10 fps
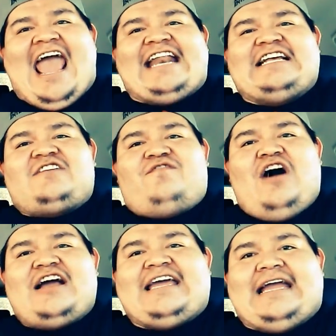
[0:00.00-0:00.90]
and he's
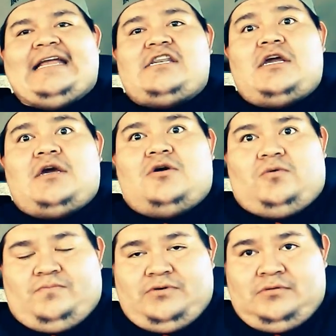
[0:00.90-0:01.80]
fucking
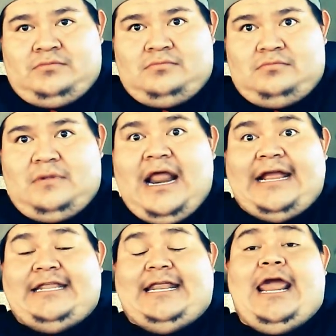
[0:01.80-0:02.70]
dope.
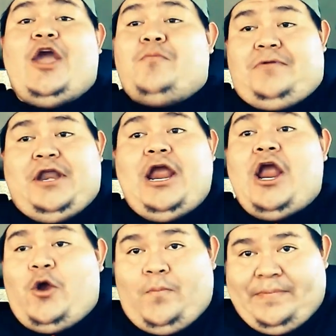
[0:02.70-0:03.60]
Like, dope.
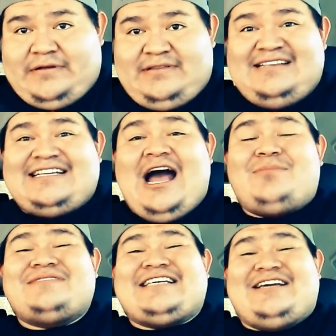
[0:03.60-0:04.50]
His
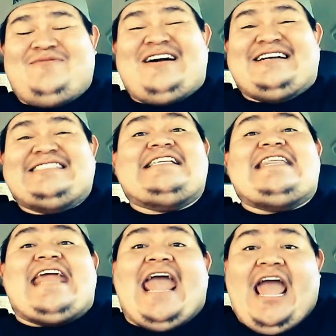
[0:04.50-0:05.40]
album, Skinwalker's
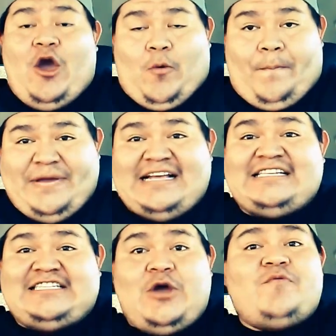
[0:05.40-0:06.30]
dope.
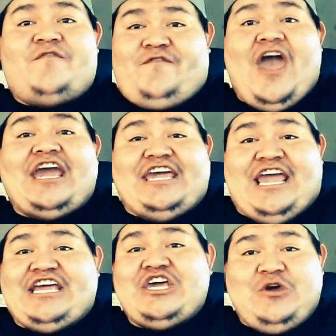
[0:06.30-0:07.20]
It's so
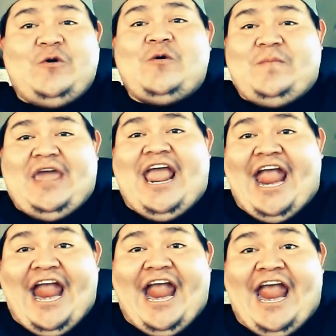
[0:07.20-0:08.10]
fucking cool,
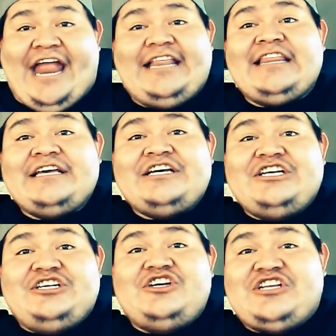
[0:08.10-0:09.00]
man.
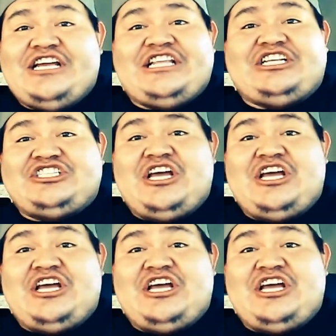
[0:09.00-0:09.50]
You need to